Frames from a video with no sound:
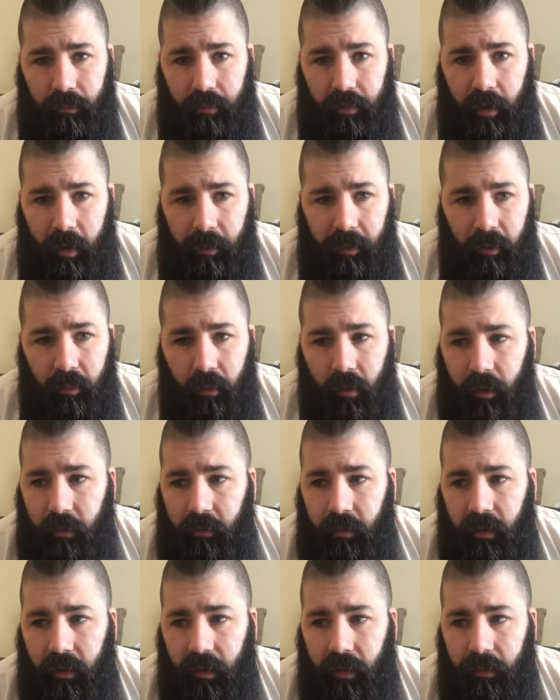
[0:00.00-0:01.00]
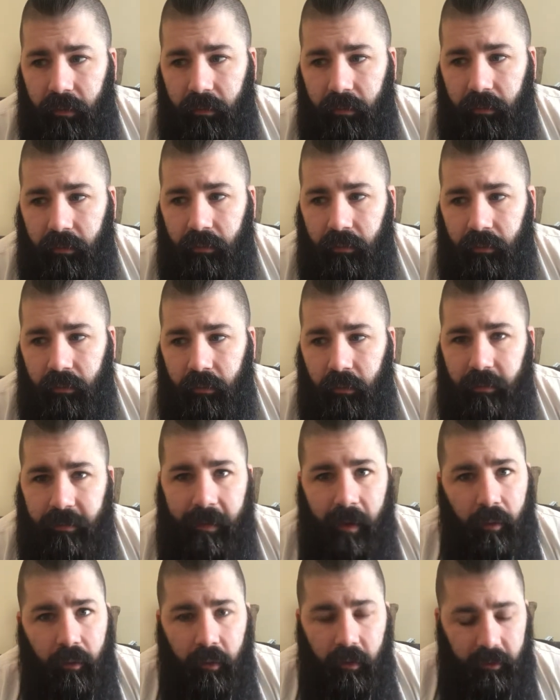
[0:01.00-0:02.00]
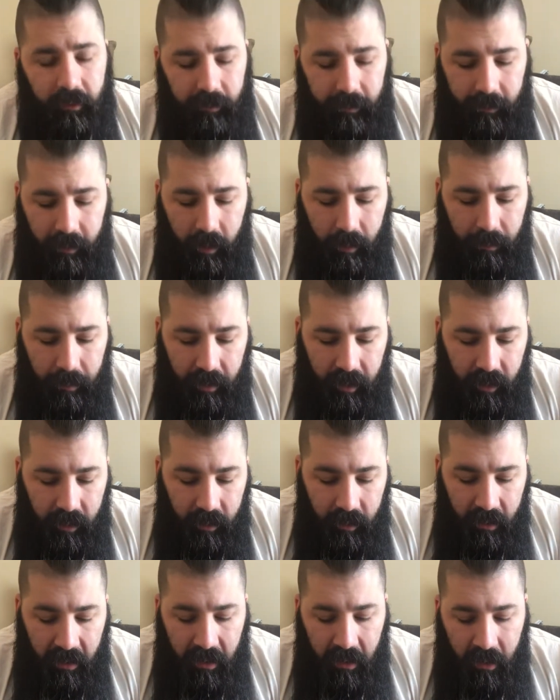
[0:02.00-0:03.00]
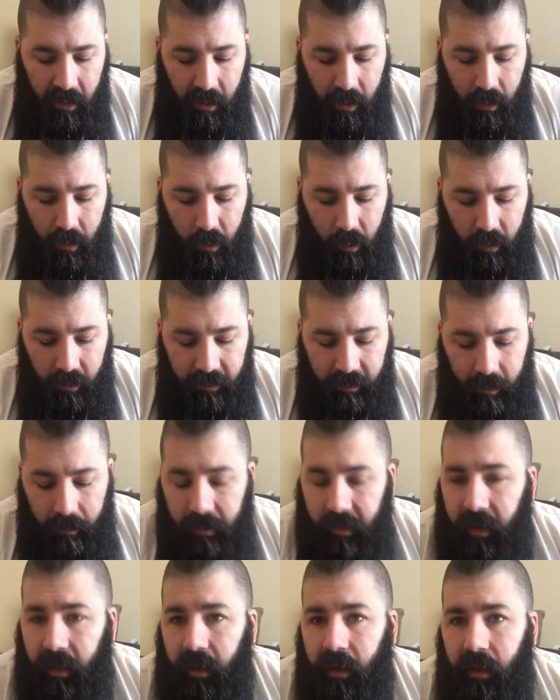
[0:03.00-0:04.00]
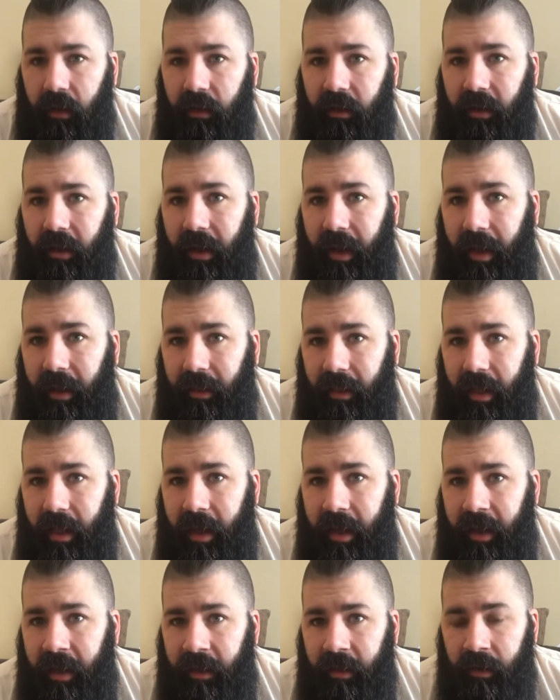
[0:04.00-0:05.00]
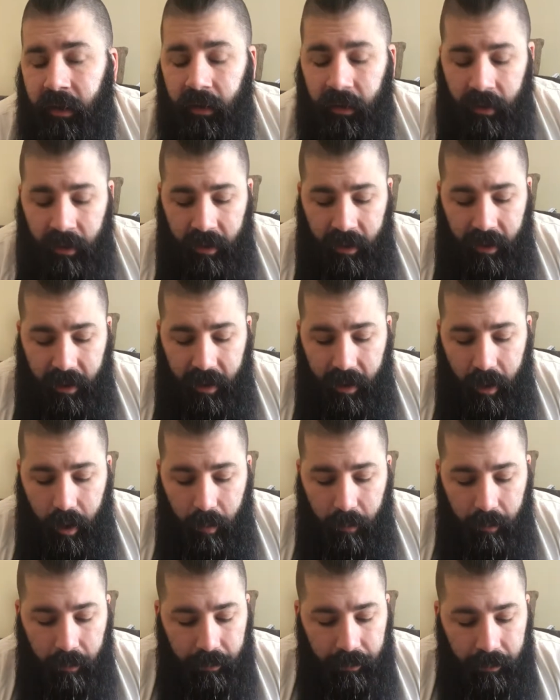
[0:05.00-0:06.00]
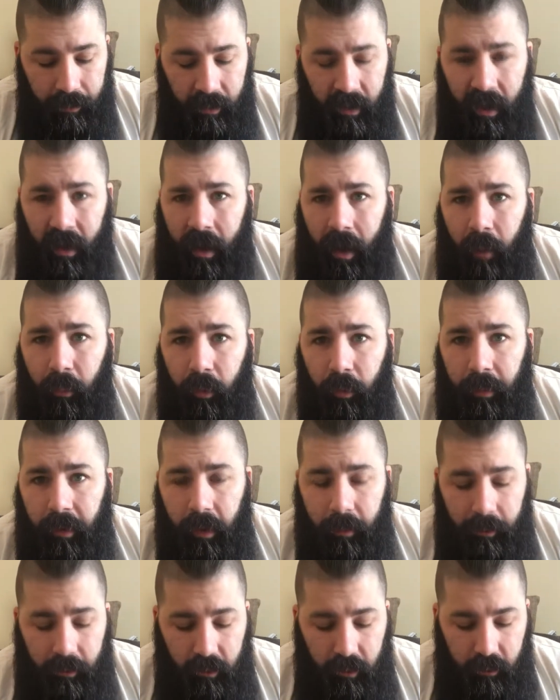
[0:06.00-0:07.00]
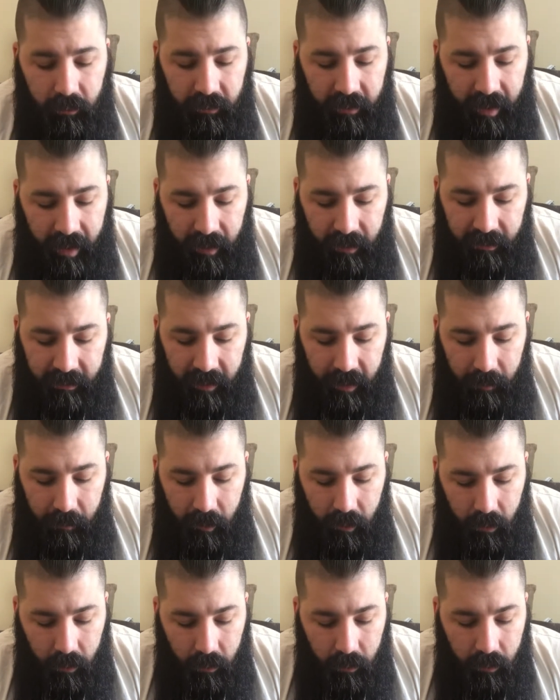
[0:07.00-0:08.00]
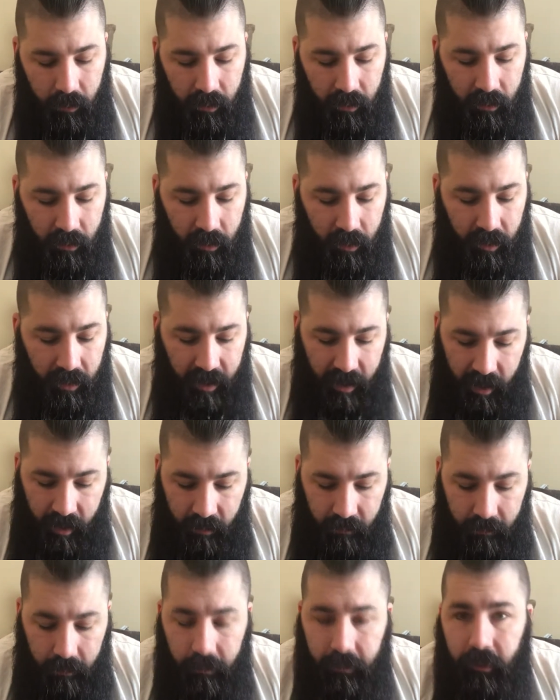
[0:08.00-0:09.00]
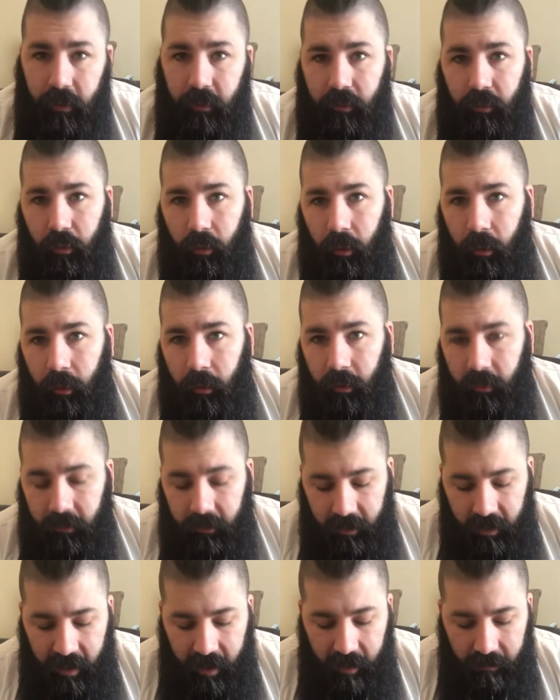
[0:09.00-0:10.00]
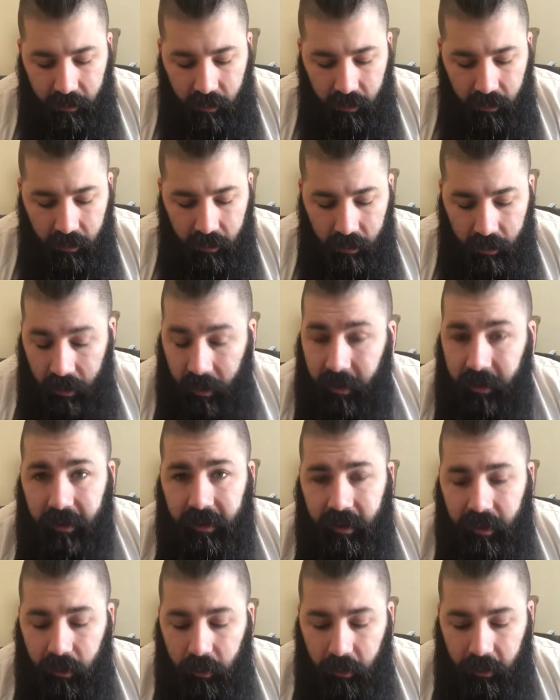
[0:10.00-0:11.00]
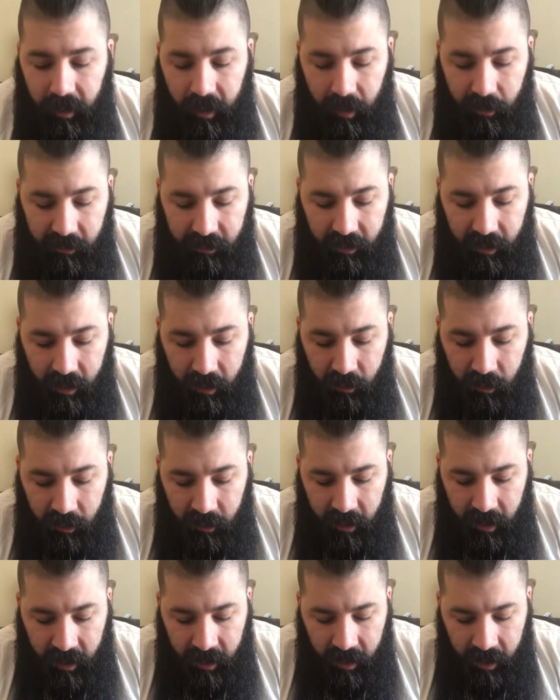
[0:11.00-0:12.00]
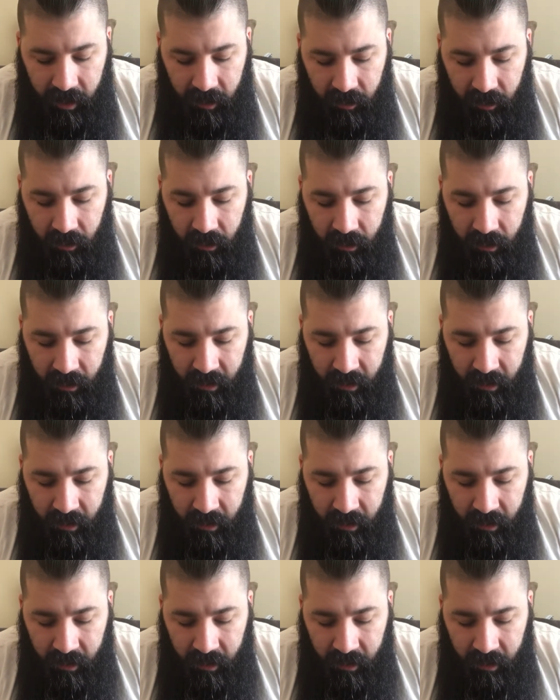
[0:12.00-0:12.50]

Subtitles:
probably one of the founders of the company or something online, I will be able to use that same code again for future orders. They have a deal with Amazon where they can